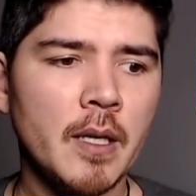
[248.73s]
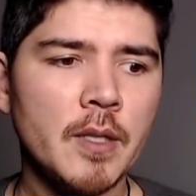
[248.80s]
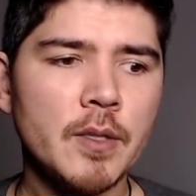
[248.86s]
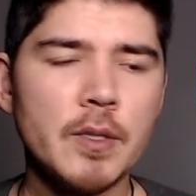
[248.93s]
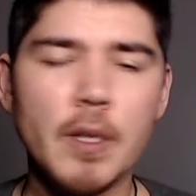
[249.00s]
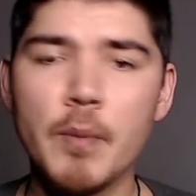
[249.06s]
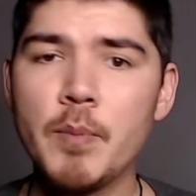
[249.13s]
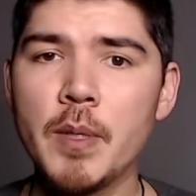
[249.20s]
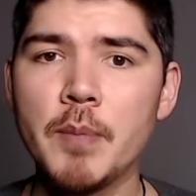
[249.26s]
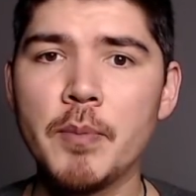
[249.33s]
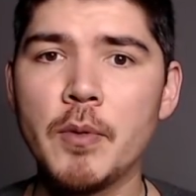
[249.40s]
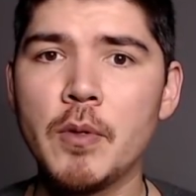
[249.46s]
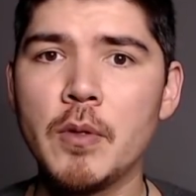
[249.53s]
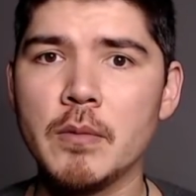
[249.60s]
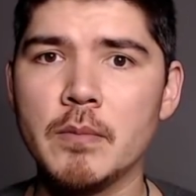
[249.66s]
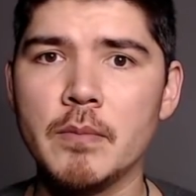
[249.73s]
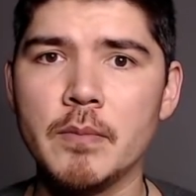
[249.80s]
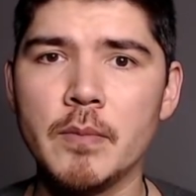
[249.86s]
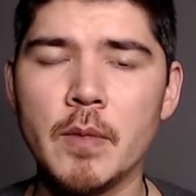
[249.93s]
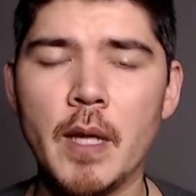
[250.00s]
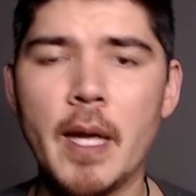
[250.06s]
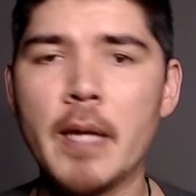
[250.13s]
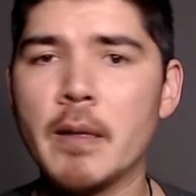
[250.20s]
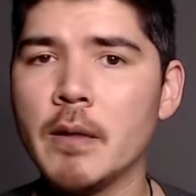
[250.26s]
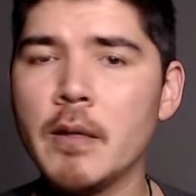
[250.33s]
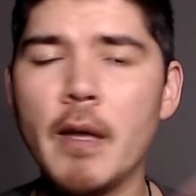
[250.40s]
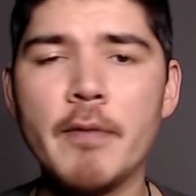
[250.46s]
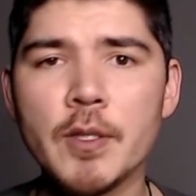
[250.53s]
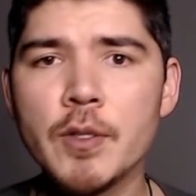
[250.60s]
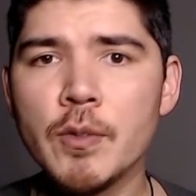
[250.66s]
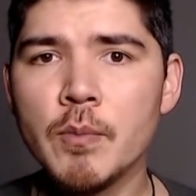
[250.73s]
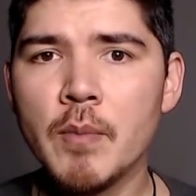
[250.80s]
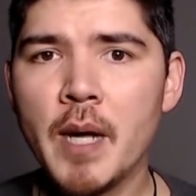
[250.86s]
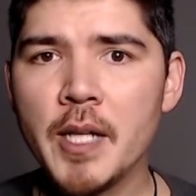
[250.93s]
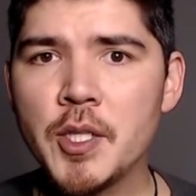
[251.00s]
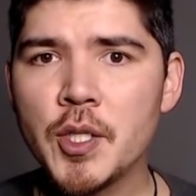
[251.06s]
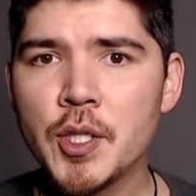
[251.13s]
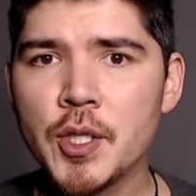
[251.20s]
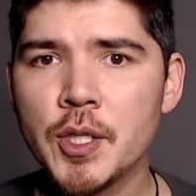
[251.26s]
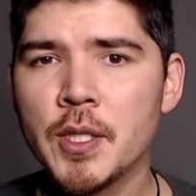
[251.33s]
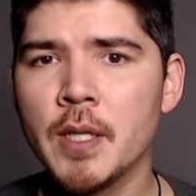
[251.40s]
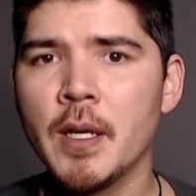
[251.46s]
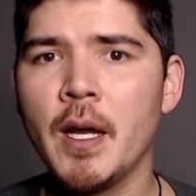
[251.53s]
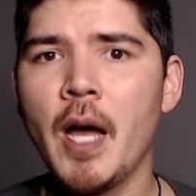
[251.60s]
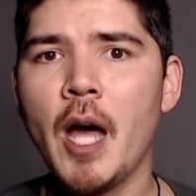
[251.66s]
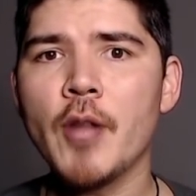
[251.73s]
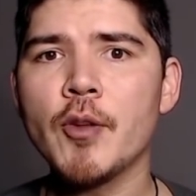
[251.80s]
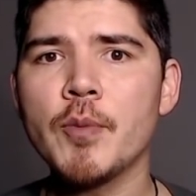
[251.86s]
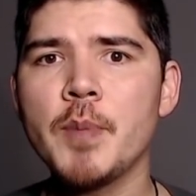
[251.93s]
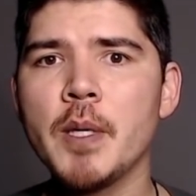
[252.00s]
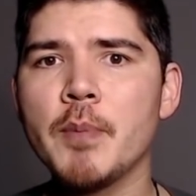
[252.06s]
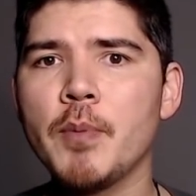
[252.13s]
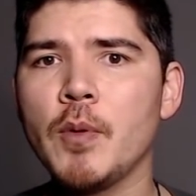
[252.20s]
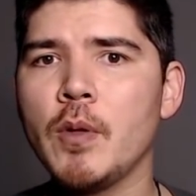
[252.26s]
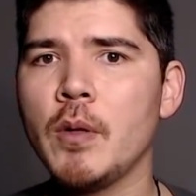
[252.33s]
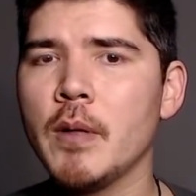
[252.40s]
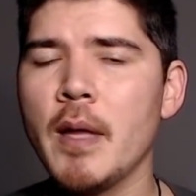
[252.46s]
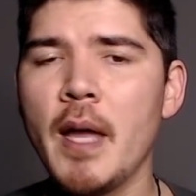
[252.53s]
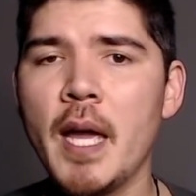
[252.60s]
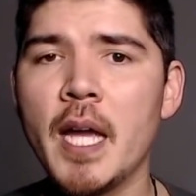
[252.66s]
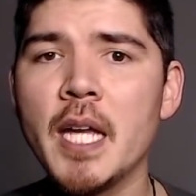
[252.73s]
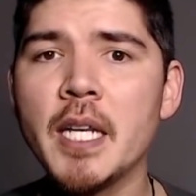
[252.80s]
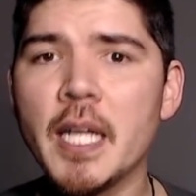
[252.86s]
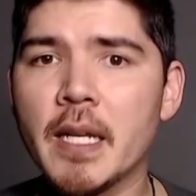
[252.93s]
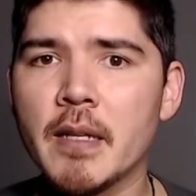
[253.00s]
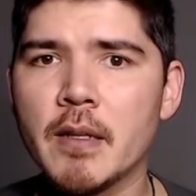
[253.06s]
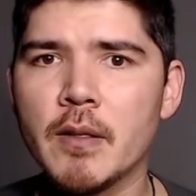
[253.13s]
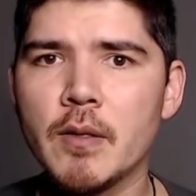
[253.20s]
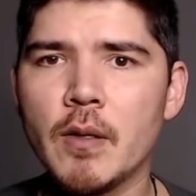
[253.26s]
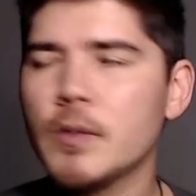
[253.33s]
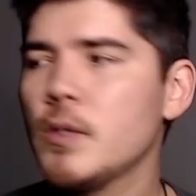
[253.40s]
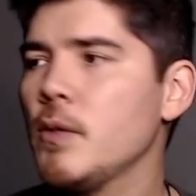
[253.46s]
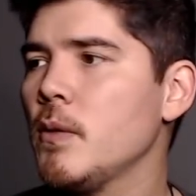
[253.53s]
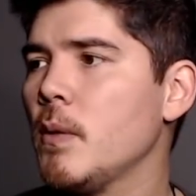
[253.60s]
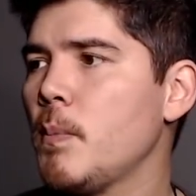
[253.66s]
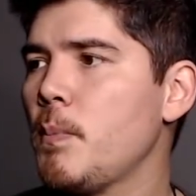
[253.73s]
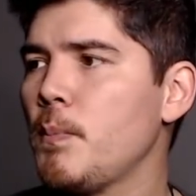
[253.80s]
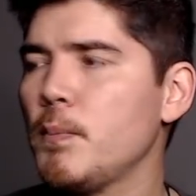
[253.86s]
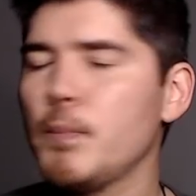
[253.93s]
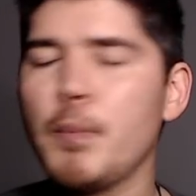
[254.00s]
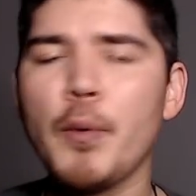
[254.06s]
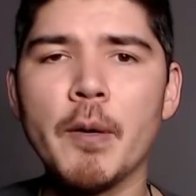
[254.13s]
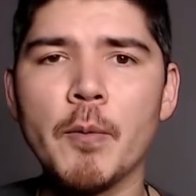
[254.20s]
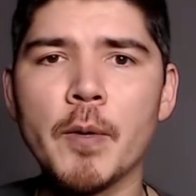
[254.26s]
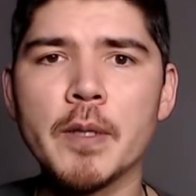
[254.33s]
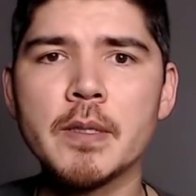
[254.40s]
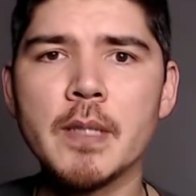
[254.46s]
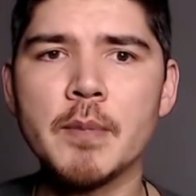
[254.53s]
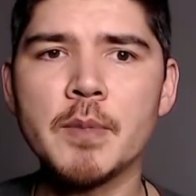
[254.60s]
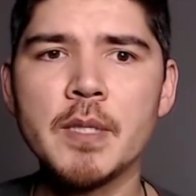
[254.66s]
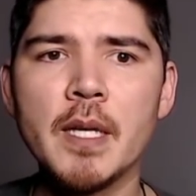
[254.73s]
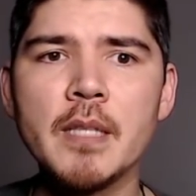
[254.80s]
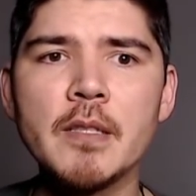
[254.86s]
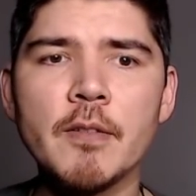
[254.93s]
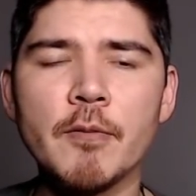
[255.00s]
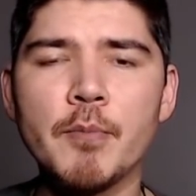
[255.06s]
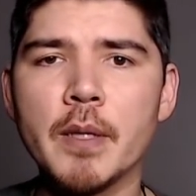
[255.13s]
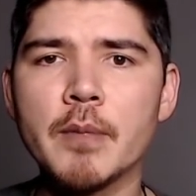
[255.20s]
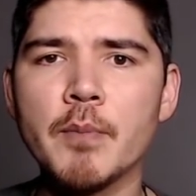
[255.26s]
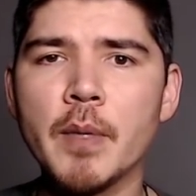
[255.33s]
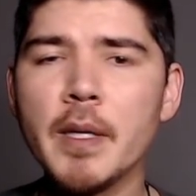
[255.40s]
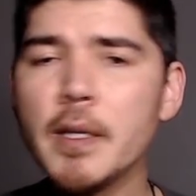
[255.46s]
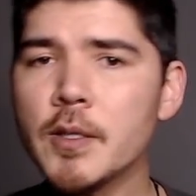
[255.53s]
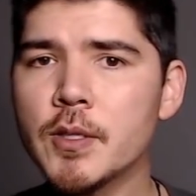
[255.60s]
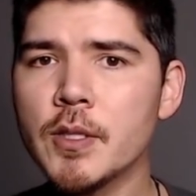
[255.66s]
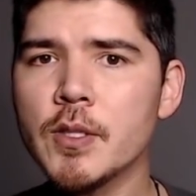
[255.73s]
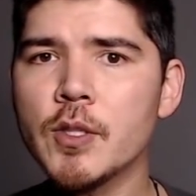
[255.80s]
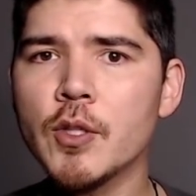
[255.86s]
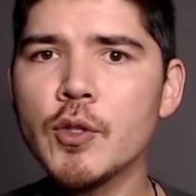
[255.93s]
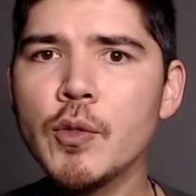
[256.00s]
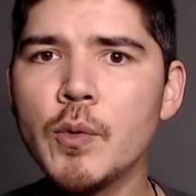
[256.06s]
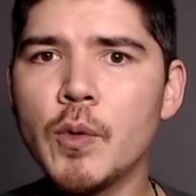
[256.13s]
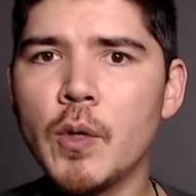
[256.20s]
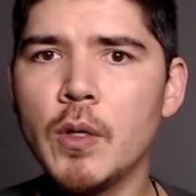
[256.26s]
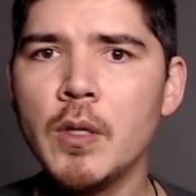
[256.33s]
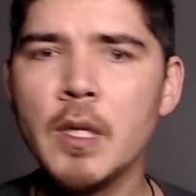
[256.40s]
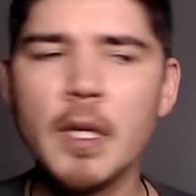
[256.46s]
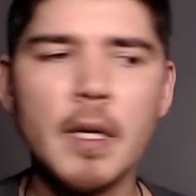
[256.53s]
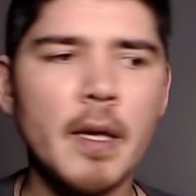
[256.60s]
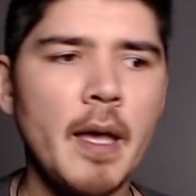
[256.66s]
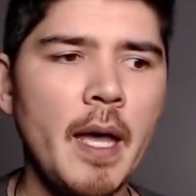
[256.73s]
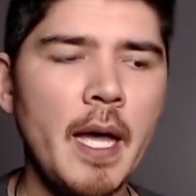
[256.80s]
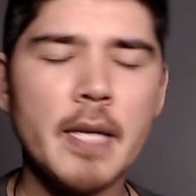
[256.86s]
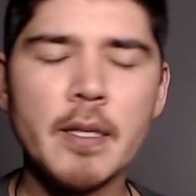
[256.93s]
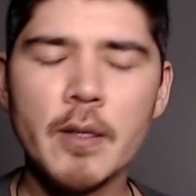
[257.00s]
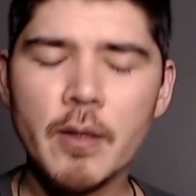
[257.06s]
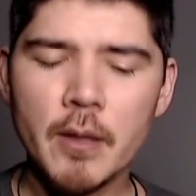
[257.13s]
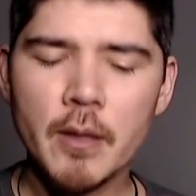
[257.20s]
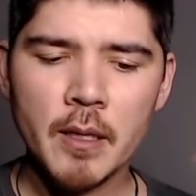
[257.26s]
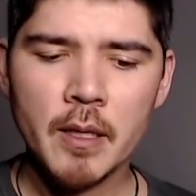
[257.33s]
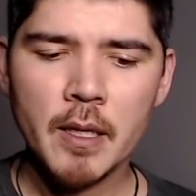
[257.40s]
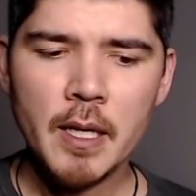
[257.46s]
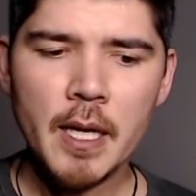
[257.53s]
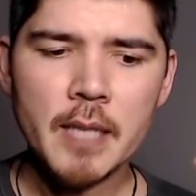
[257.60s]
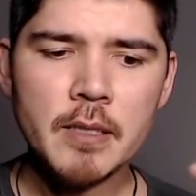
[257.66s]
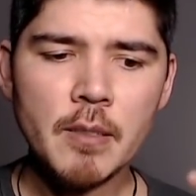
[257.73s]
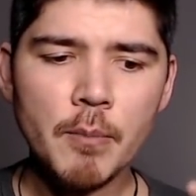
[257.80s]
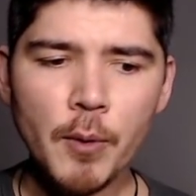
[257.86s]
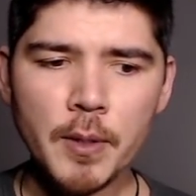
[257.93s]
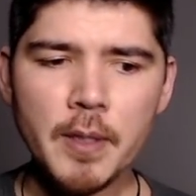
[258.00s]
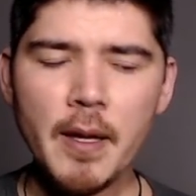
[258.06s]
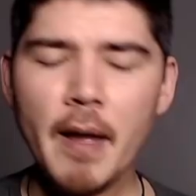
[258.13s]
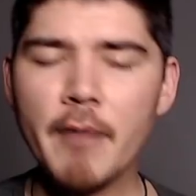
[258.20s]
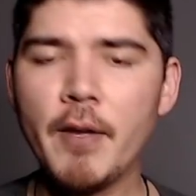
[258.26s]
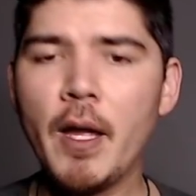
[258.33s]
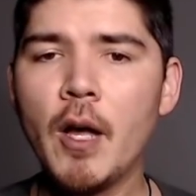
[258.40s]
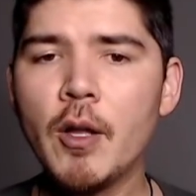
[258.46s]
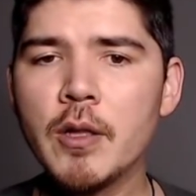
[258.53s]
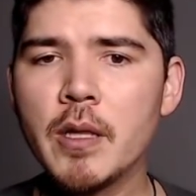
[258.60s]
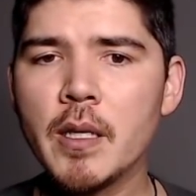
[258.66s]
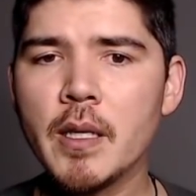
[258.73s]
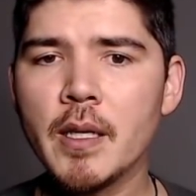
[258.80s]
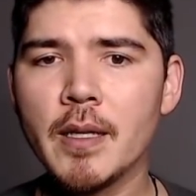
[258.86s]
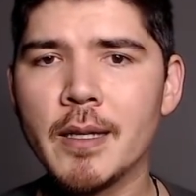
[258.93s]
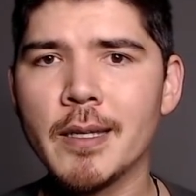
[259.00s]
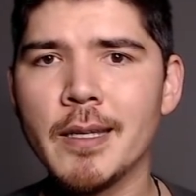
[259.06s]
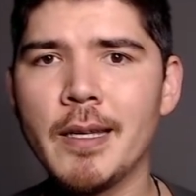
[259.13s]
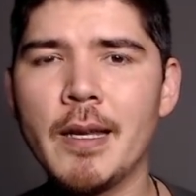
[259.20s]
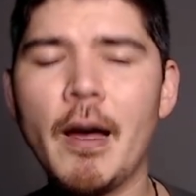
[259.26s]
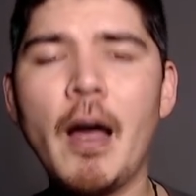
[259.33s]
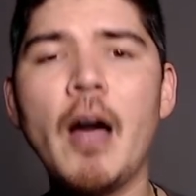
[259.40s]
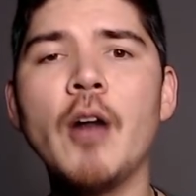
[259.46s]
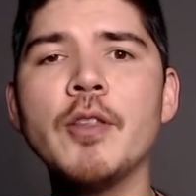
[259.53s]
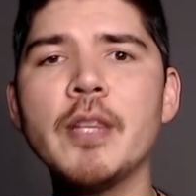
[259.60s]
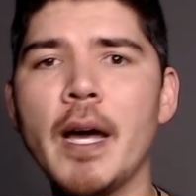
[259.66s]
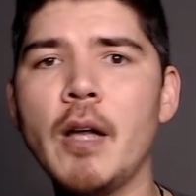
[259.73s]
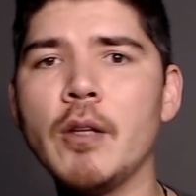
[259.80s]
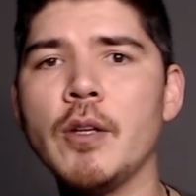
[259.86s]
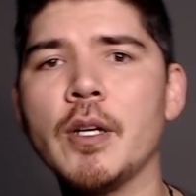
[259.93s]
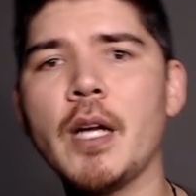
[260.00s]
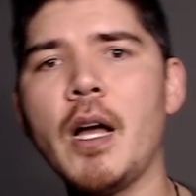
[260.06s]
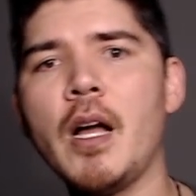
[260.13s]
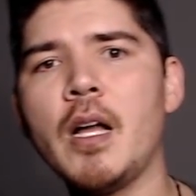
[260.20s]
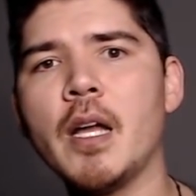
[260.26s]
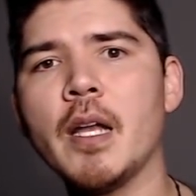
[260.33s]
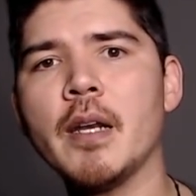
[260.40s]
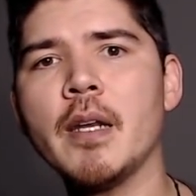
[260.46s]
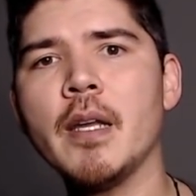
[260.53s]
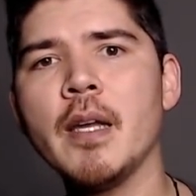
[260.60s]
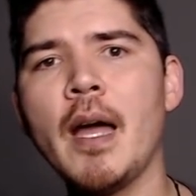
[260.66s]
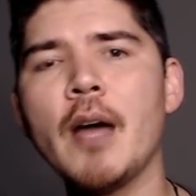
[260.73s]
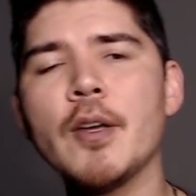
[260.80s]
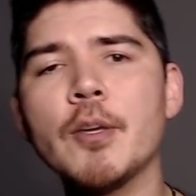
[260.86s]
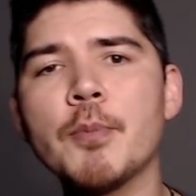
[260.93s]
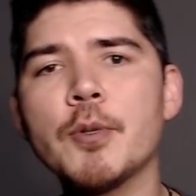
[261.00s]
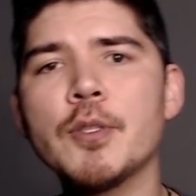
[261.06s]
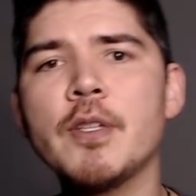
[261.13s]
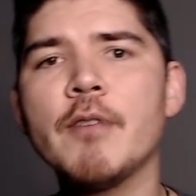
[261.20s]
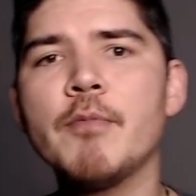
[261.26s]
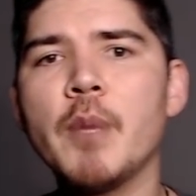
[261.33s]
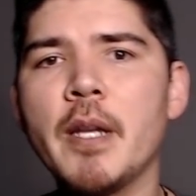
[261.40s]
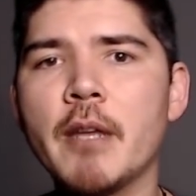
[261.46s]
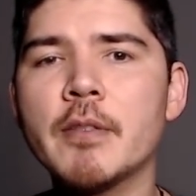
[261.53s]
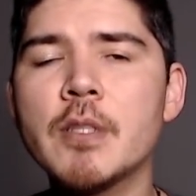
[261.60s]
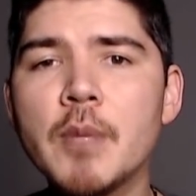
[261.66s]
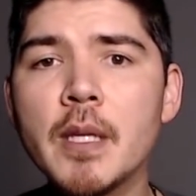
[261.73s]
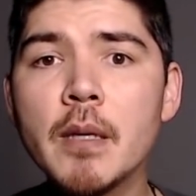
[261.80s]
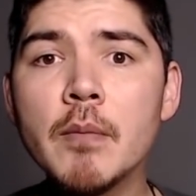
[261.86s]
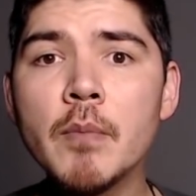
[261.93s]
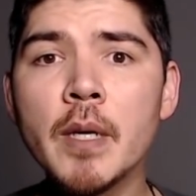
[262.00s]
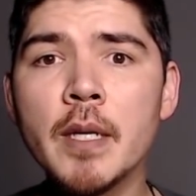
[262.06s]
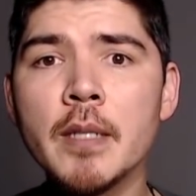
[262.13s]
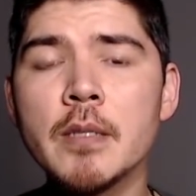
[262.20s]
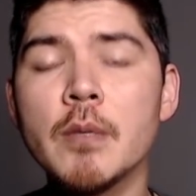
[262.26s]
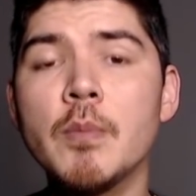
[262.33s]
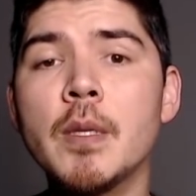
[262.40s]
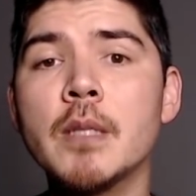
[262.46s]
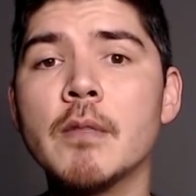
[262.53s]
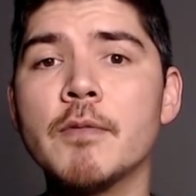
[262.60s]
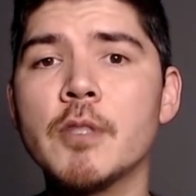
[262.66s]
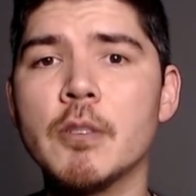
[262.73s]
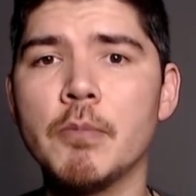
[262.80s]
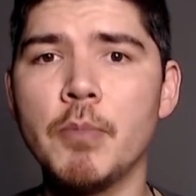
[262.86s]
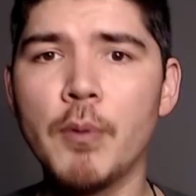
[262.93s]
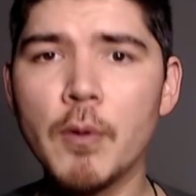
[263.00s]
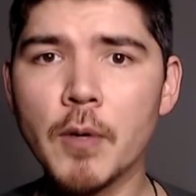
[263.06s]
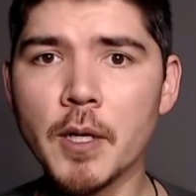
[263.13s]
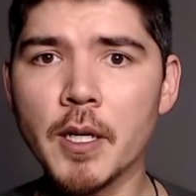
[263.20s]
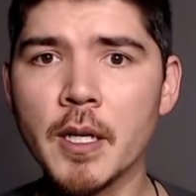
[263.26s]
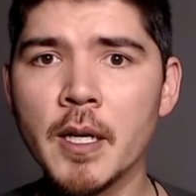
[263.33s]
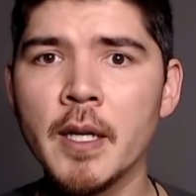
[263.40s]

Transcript: Some people eh, love it too much. Other people hate it to a point where it's obsessive. But money is just a tool, and it's important to have a healthy a healthy outlook on how you perceive money. To me, money is a means of support.